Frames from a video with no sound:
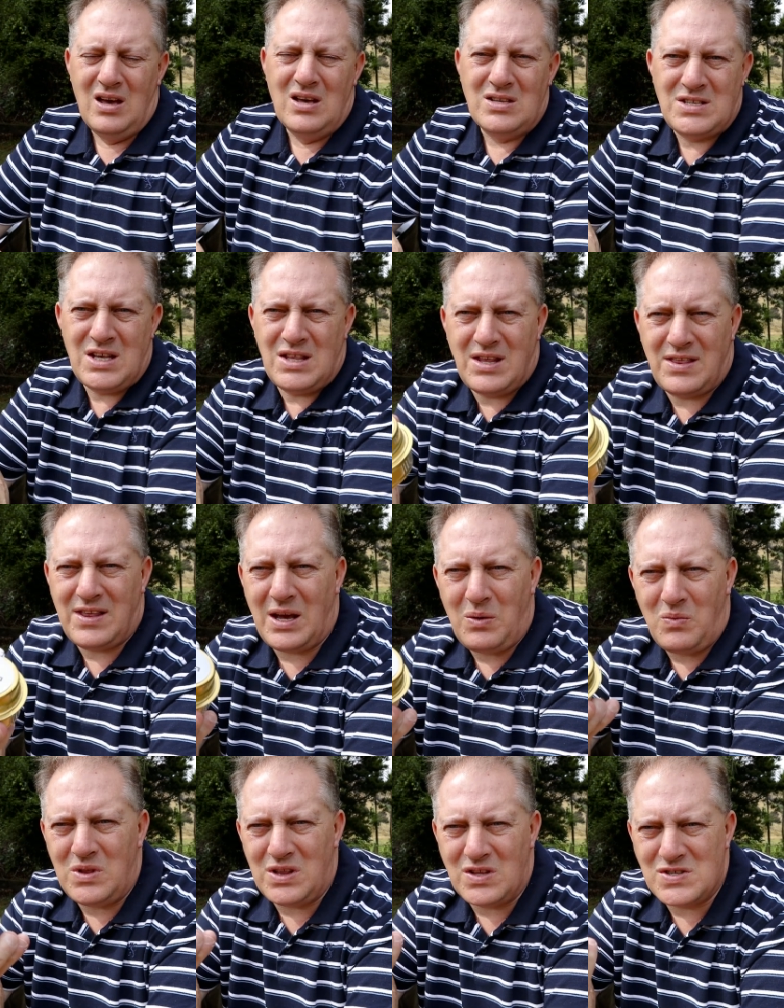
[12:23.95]
So the
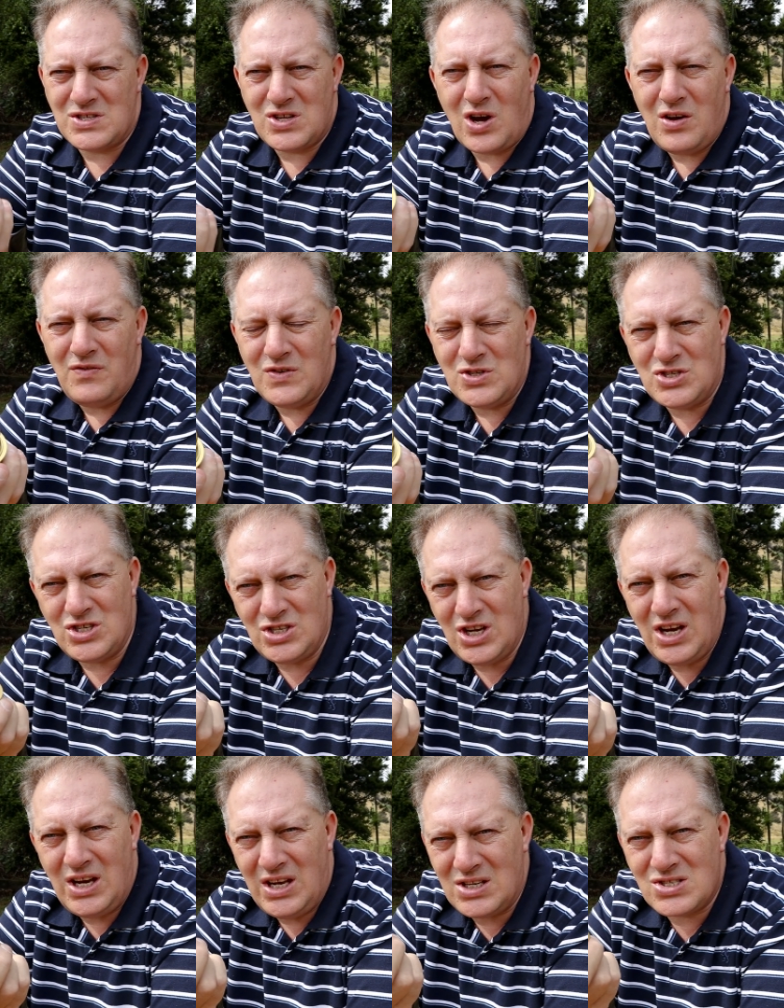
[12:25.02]
thing with the stove is you
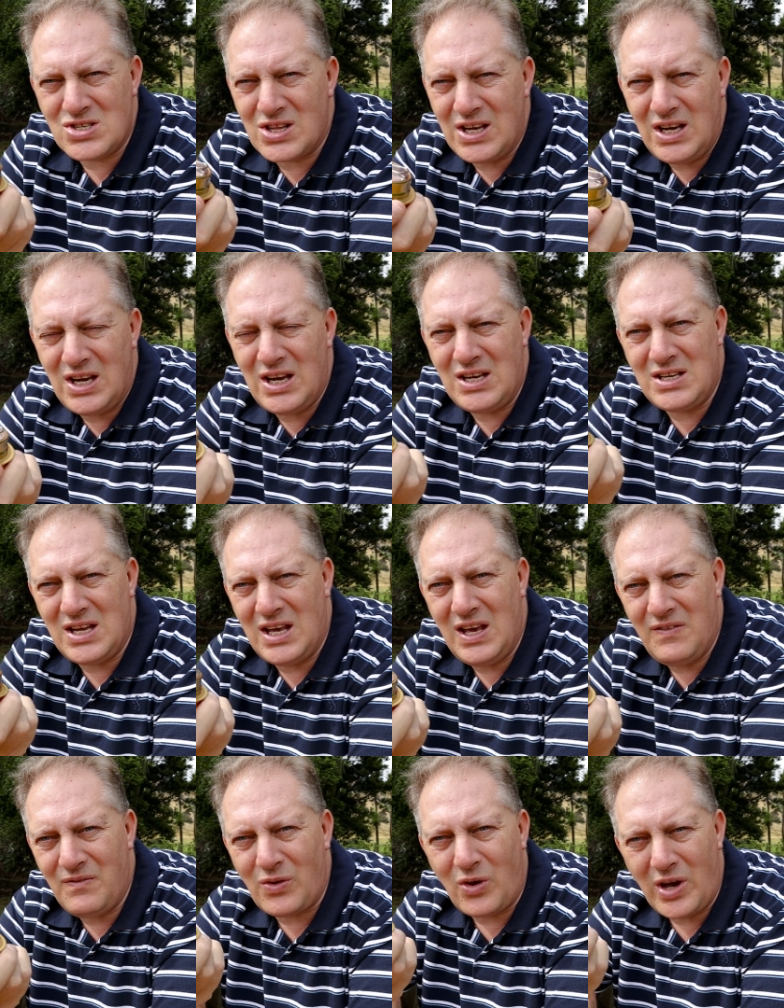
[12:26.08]
don't actually need to
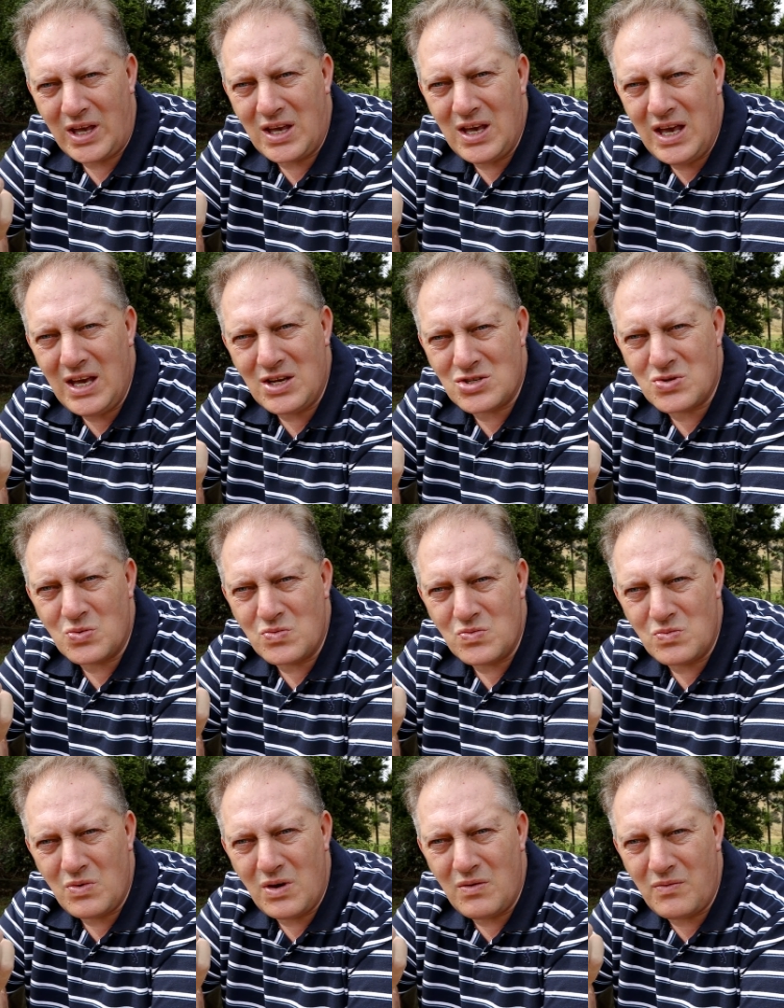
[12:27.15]
have like an
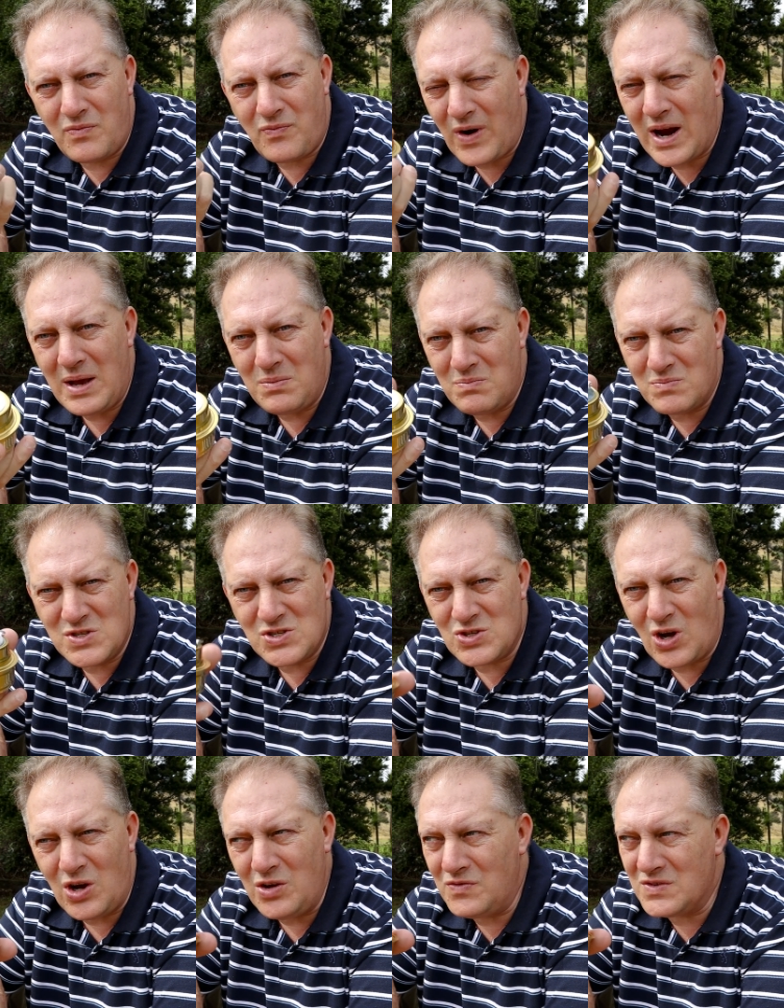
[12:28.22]
actual frame
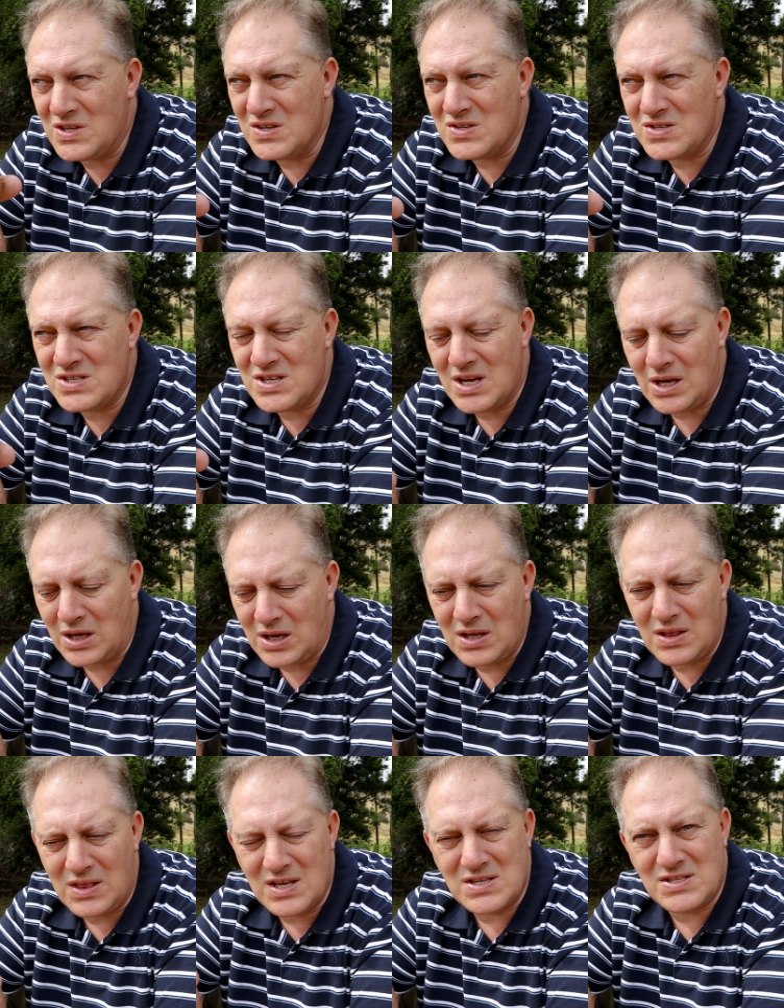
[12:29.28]
stove to stick
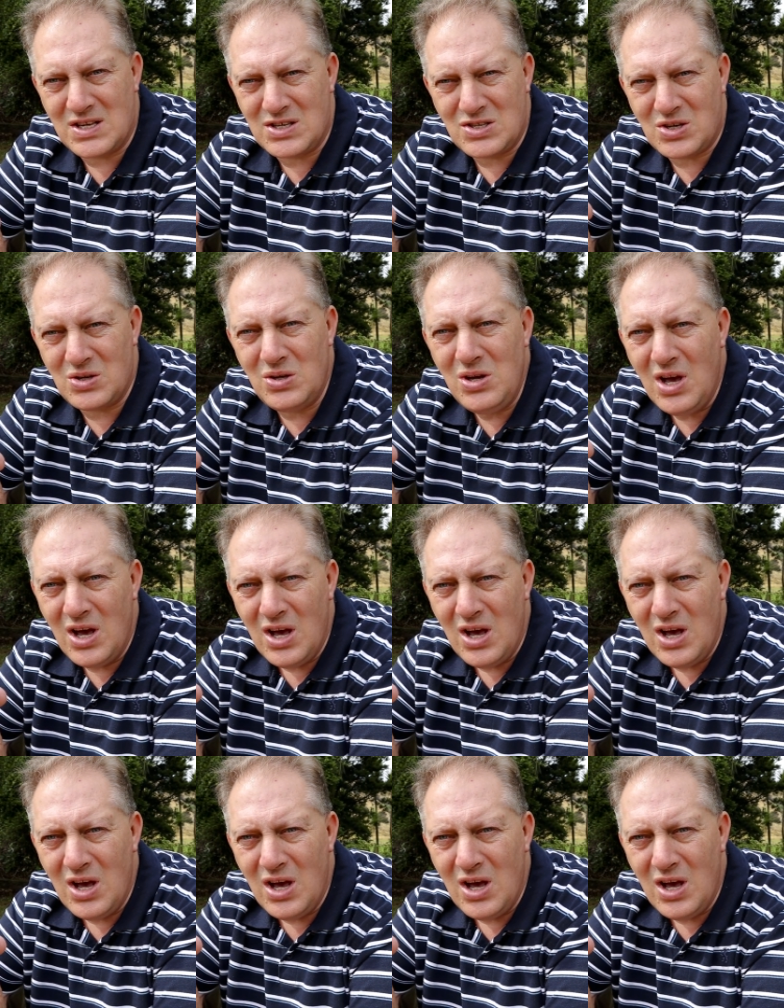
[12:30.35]
this into.